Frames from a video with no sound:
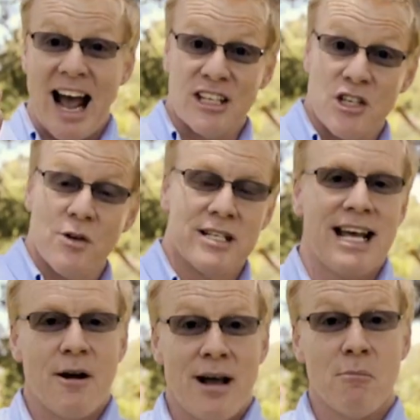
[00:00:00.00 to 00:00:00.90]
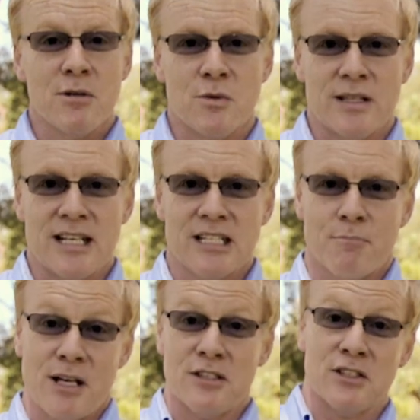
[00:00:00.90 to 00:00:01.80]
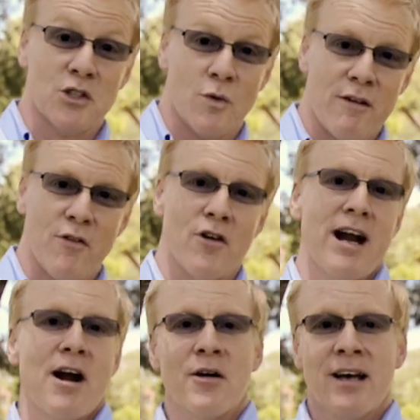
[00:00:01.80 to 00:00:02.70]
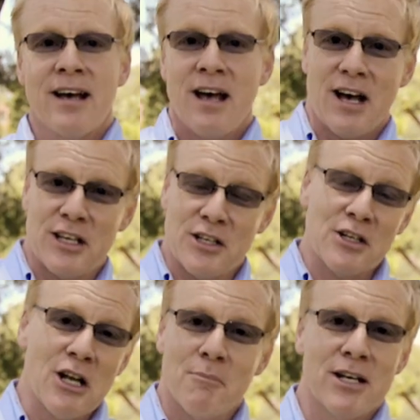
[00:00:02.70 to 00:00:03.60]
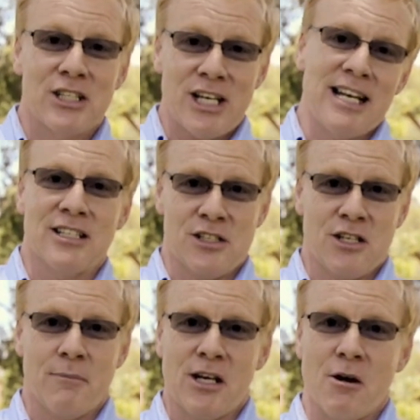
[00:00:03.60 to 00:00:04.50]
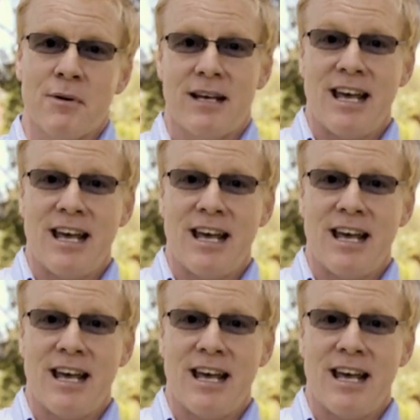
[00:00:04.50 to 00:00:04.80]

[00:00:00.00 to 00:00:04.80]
and you can now help us with this because the 24-hour Young Alumni Challenge is coming up.